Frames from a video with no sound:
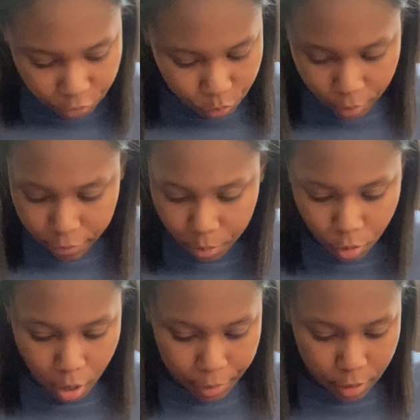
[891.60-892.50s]
two are from
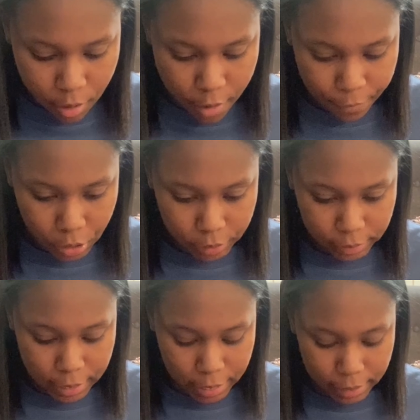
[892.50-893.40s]
Robin. First
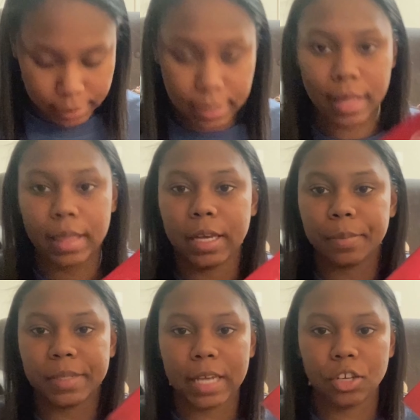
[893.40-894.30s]
is The
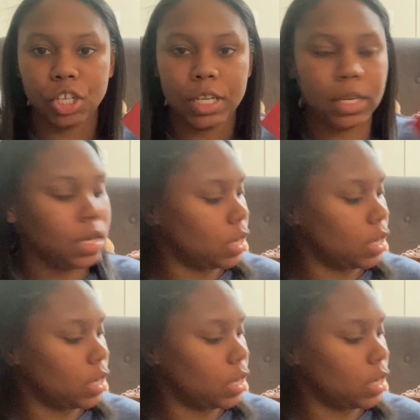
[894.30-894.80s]
Obsession.